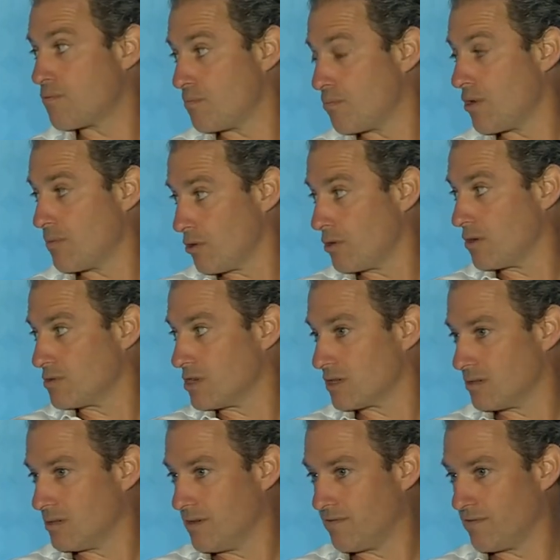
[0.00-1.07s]
primary
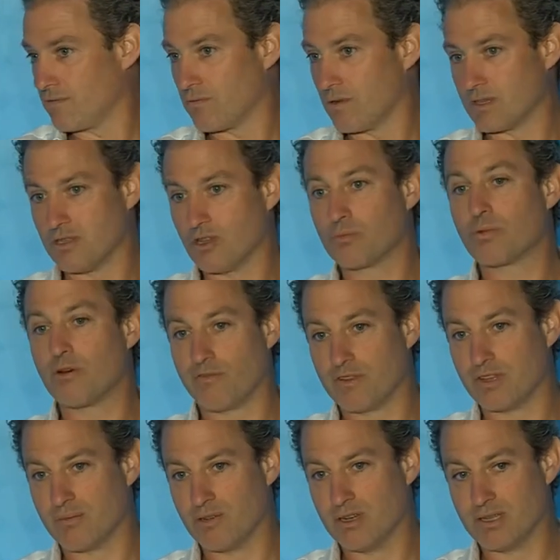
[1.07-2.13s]
objective was not
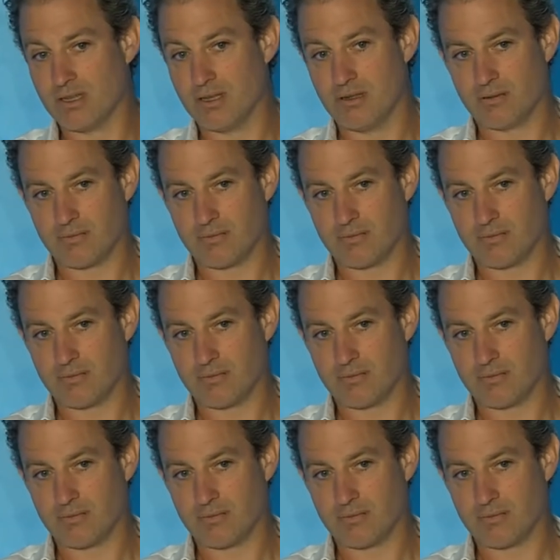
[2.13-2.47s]
profitability.